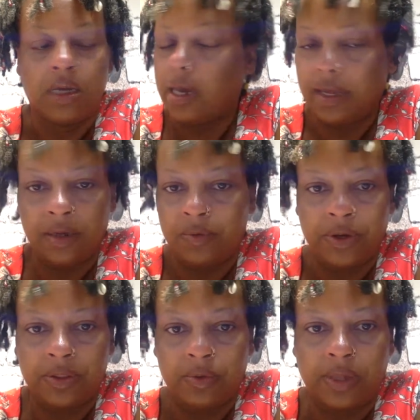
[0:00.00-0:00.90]

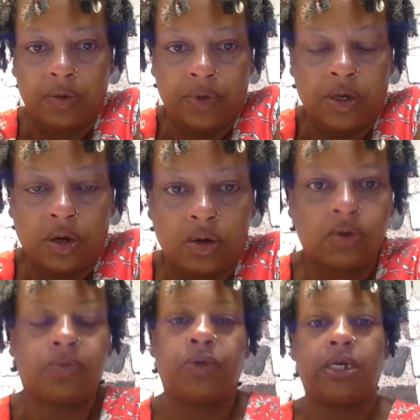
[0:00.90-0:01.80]
anywhere that we
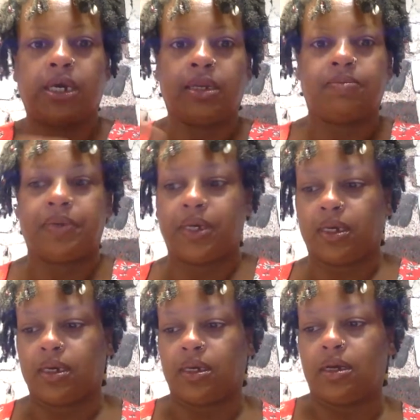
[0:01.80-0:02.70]
go, we can
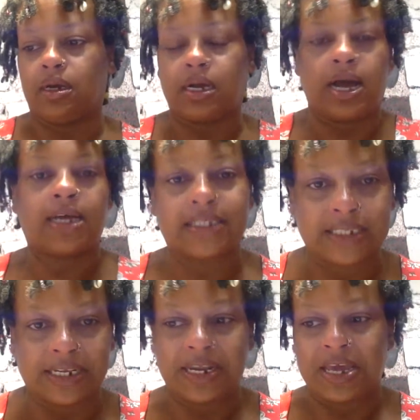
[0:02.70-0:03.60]
be
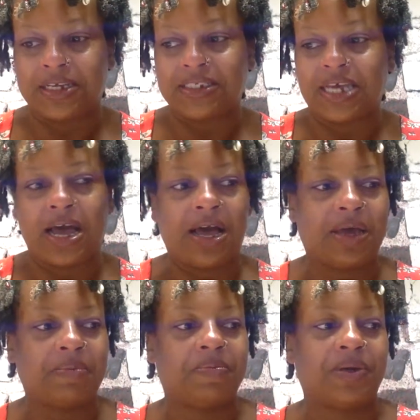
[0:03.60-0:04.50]
accosted at any
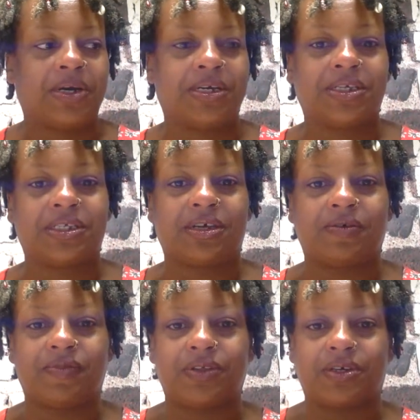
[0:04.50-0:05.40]
time because of
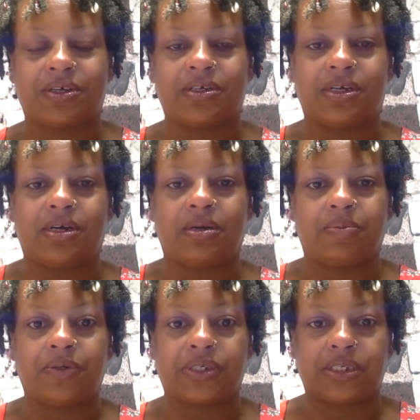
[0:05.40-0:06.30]
the
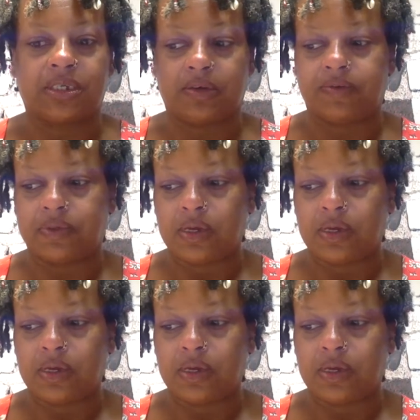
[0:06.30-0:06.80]
perceived